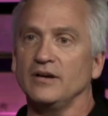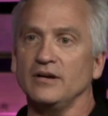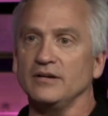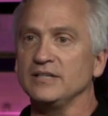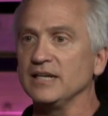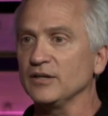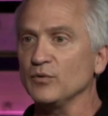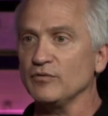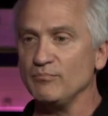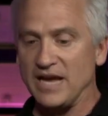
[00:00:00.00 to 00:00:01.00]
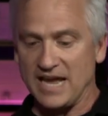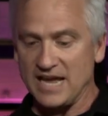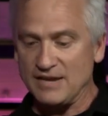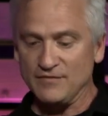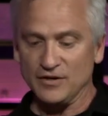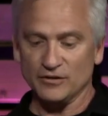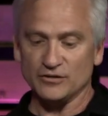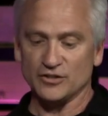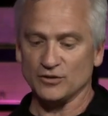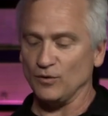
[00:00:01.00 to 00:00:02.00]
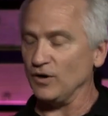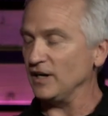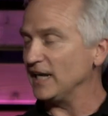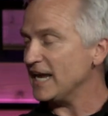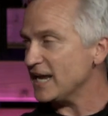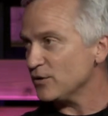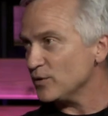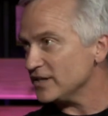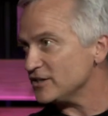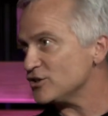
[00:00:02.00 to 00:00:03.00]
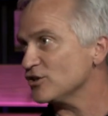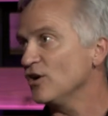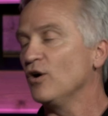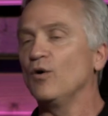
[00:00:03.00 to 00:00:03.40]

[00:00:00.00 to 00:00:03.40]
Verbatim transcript: uh, dealing with behaviors or language